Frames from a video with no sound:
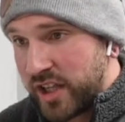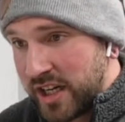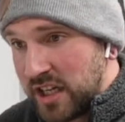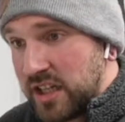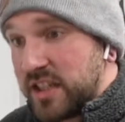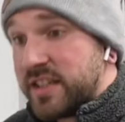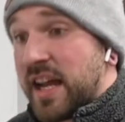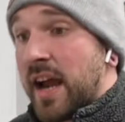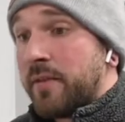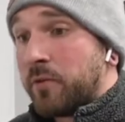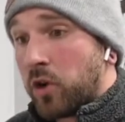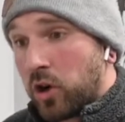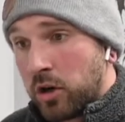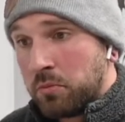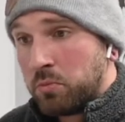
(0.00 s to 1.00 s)
they need to
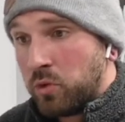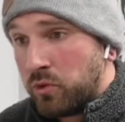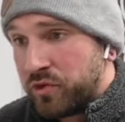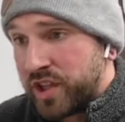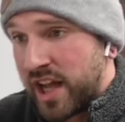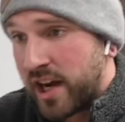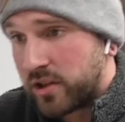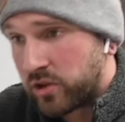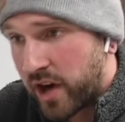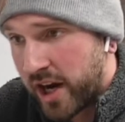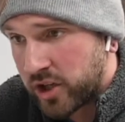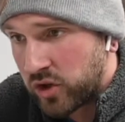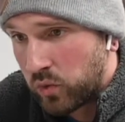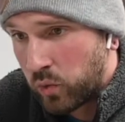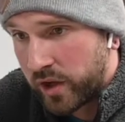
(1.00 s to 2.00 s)
divert and move in that
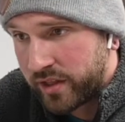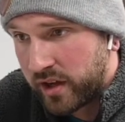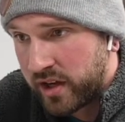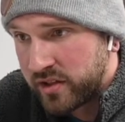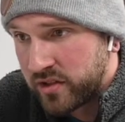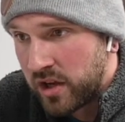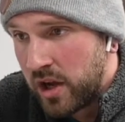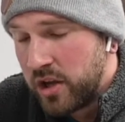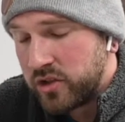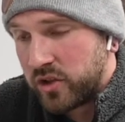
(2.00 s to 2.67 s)
direction with us.